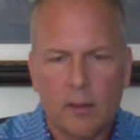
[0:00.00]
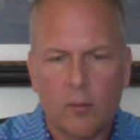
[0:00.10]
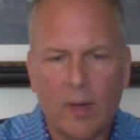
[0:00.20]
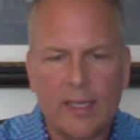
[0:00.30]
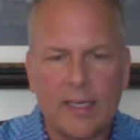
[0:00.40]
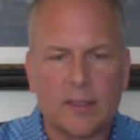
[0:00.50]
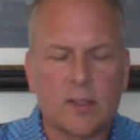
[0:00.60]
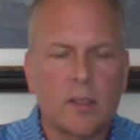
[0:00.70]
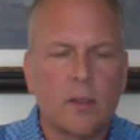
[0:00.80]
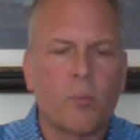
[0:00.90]
right
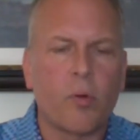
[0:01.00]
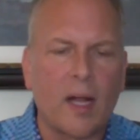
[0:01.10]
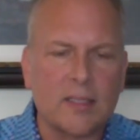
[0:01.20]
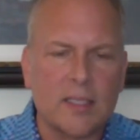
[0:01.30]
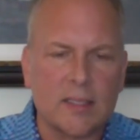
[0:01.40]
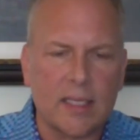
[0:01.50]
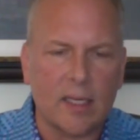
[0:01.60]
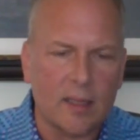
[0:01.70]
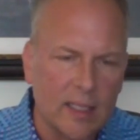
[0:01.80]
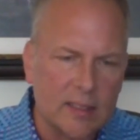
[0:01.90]
it's processing
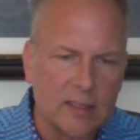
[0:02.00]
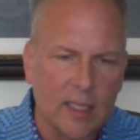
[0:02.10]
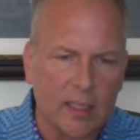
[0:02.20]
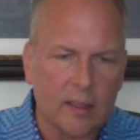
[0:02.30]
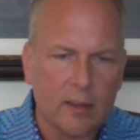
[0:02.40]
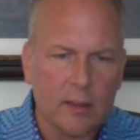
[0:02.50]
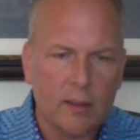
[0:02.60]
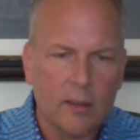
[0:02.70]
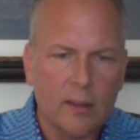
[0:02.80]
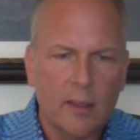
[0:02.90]
a listing
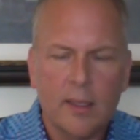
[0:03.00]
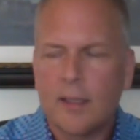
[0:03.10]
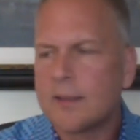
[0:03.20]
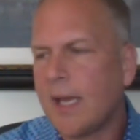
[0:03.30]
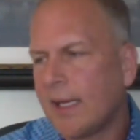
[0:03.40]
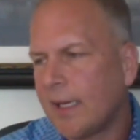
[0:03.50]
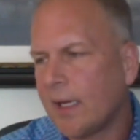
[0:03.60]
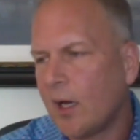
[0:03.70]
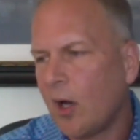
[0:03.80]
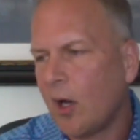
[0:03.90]

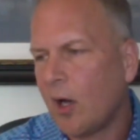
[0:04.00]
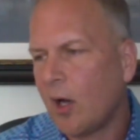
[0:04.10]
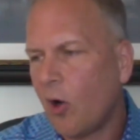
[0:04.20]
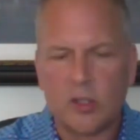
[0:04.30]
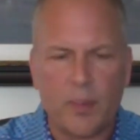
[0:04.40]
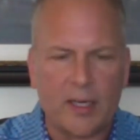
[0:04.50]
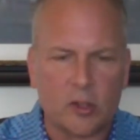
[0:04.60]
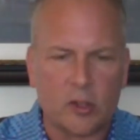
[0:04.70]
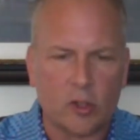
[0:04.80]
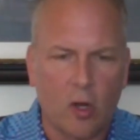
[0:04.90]
taking a home
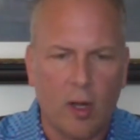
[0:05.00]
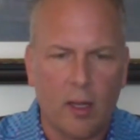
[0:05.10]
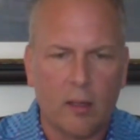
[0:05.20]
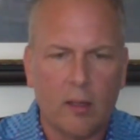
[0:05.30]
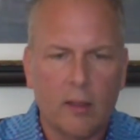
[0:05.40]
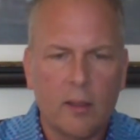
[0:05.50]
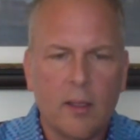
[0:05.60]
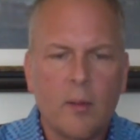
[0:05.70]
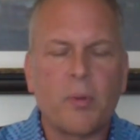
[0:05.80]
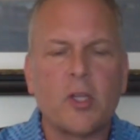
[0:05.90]
inspector's call
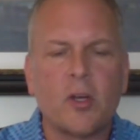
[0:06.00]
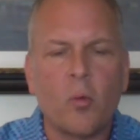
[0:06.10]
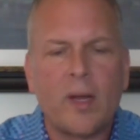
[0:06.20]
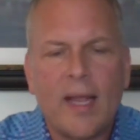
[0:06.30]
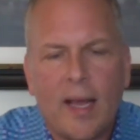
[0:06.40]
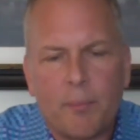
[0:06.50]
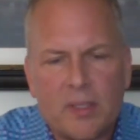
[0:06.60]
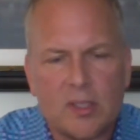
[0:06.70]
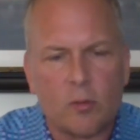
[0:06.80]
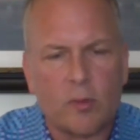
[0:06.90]
but you know what
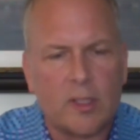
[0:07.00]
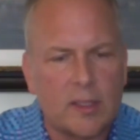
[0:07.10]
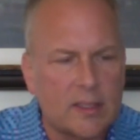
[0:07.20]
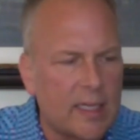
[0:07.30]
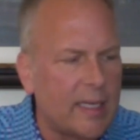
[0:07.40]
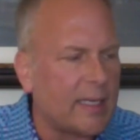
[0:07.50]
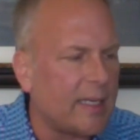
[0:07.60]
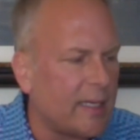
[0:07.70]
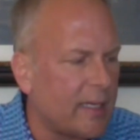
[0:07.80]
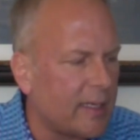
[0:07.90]
happens in real
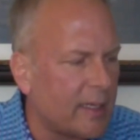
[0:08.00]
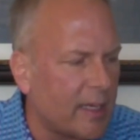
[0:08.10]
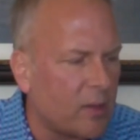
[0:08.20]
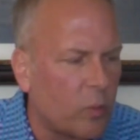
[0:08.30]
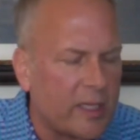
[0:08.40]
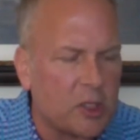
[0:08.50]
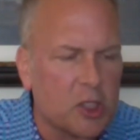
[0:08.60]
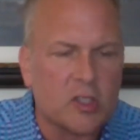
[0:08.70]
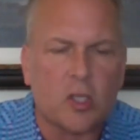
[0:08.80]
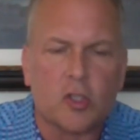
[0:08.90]
estate and and we
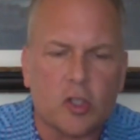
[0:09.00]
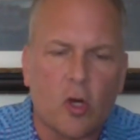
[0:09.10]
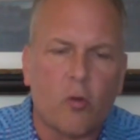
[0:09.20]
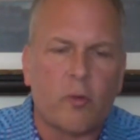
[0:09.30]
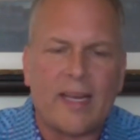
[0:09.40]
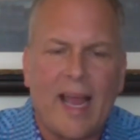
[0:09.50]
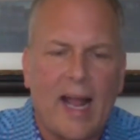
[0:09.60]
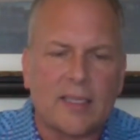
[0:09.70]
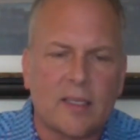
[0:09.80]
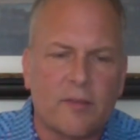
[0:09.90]
just are so
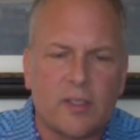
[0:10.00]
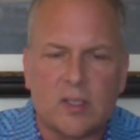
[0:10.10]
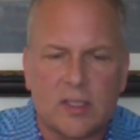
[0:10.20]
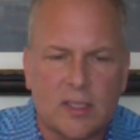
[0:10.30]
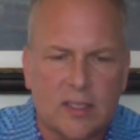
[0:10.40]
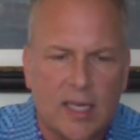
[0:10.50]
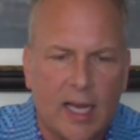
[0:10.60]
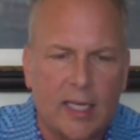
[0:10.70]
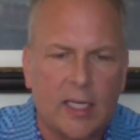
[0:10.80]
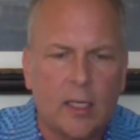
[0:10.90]
reactive as a
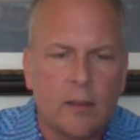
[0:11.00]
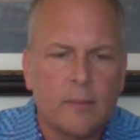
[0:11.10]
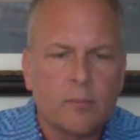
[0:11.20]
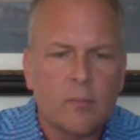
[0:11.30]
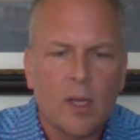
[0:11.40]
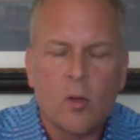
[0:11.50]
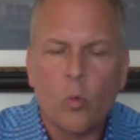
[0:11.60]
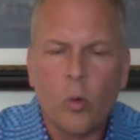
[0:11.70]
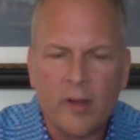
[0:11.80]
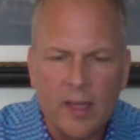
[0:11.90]
society
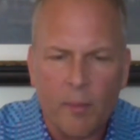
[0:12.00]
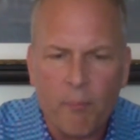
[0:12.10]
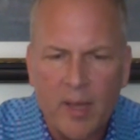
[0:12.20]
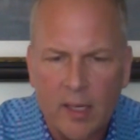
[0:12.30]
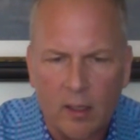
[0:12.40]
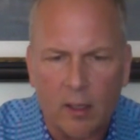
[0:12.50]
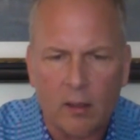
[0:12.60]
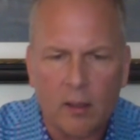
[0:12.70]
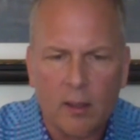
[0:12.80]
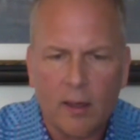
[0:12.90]
we're in the
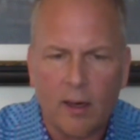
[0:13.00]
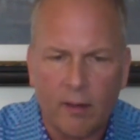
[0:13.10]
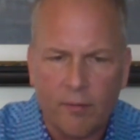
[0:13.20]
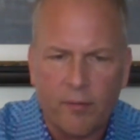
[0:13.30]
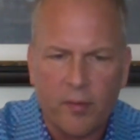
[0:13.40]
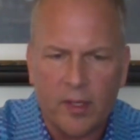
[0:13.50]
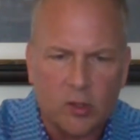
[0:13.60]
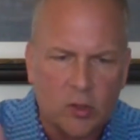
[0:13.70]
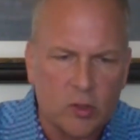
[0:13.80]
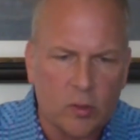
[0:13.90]
middle of
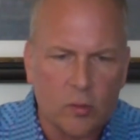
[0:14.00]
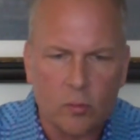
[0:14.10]
this